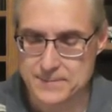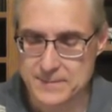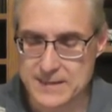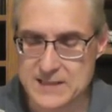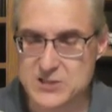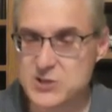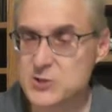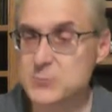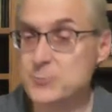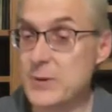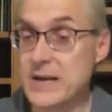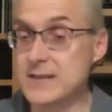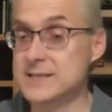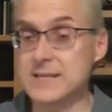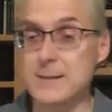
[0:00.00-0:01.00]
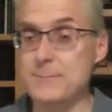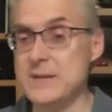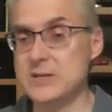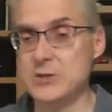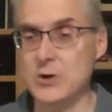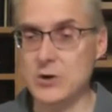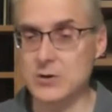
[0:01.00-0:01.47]
that springs up
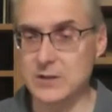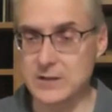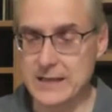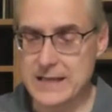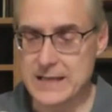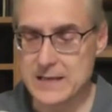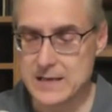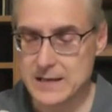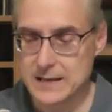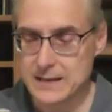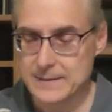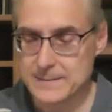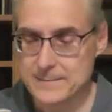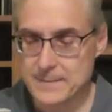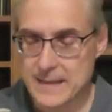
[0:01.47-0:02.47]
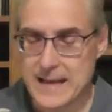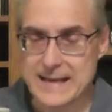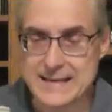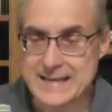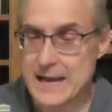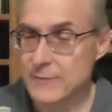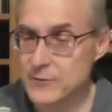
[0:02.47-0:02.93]
eternally
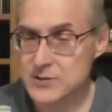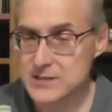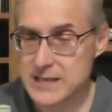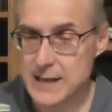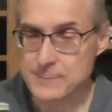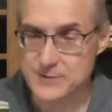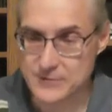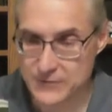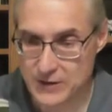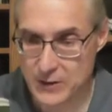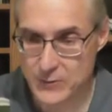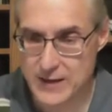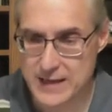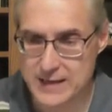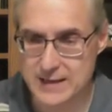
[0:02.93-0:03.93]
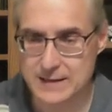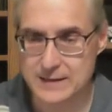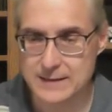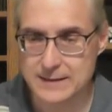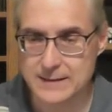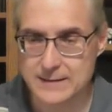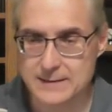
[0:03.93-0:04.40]
and never stops flowing,
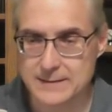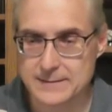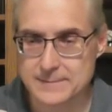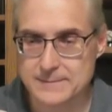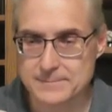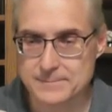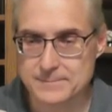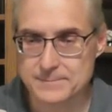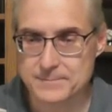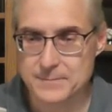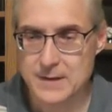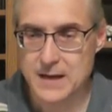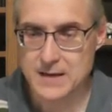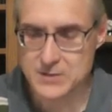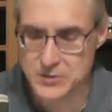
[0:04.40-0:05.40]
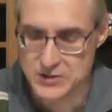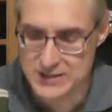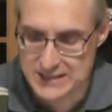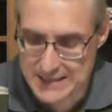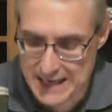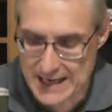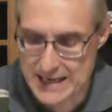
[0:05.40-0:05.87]

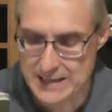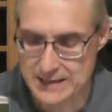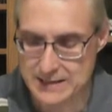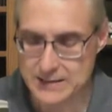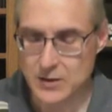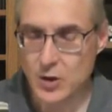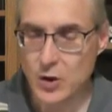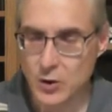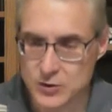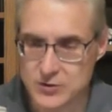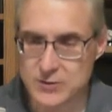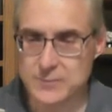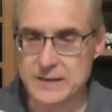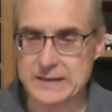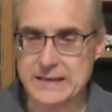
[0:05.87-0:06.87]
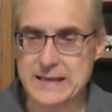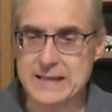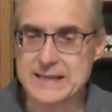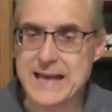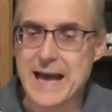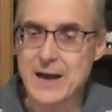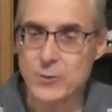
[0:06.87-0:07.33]
understand, ultimately,
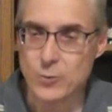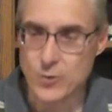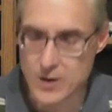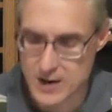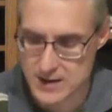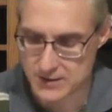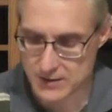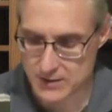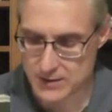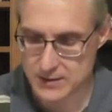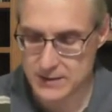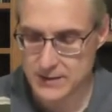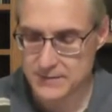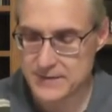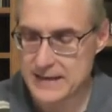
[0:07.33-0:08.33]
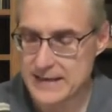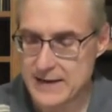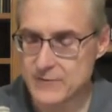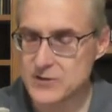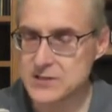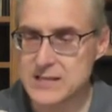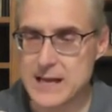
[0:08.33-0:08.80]
that water that
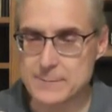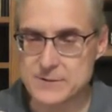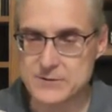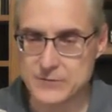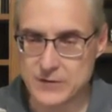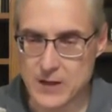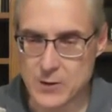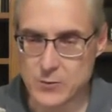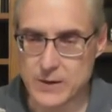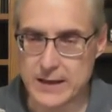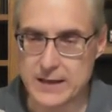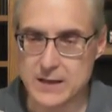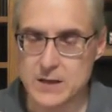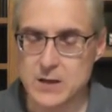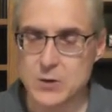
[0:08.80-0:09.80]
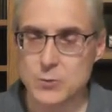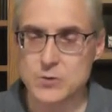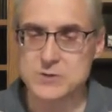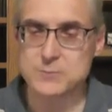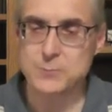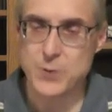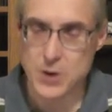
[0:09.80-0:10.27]
never stops flowing
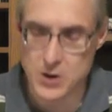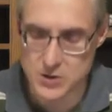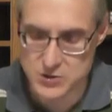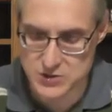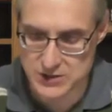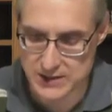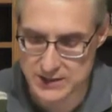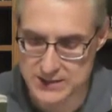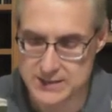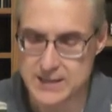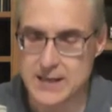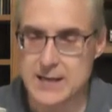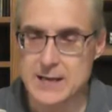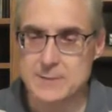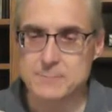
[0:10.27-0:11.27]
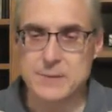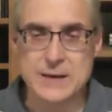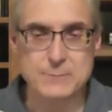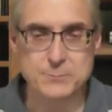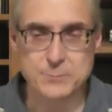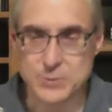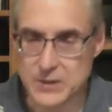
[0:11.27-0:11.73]
was purchased by
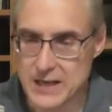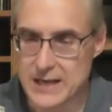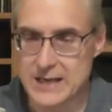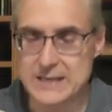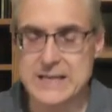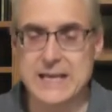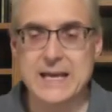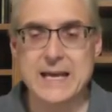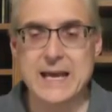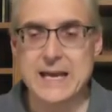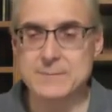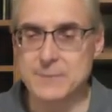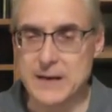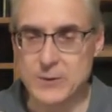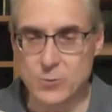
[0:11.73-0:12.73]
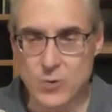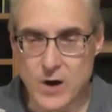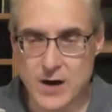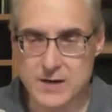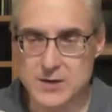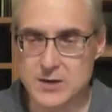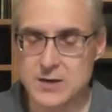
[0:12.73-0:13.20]
blood and by
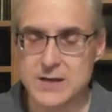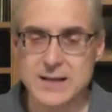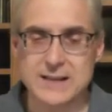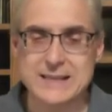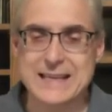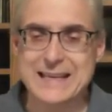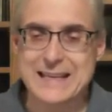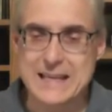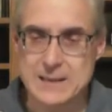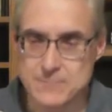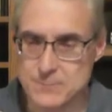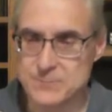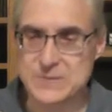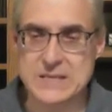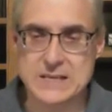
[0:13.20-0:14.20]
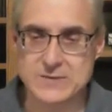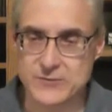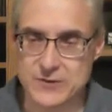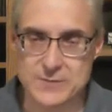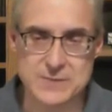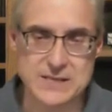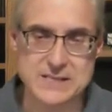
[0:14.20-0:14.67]
water that emptied
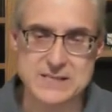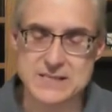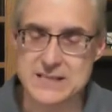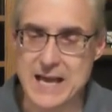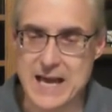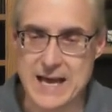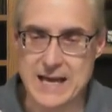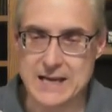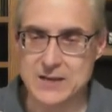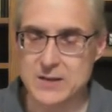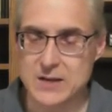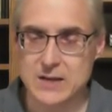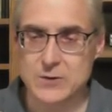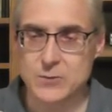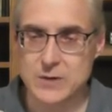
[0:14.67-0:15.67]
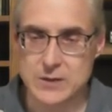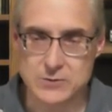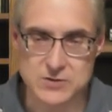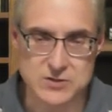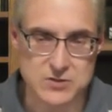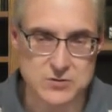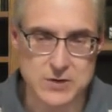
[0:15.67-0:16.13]
from his side when he
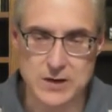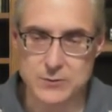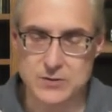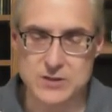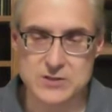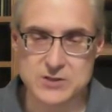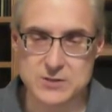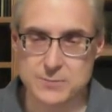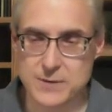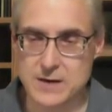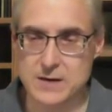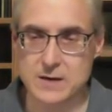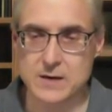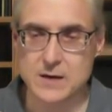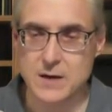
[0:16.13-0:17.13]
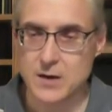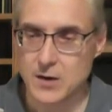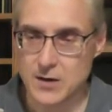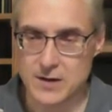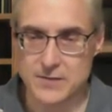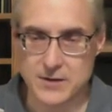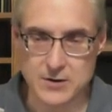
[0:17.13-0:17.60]
was struck with a spear
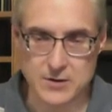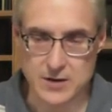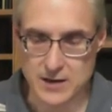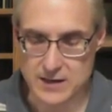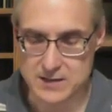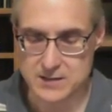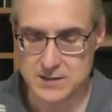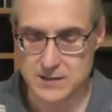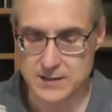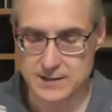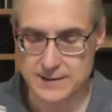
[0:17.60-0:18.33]
on the cross.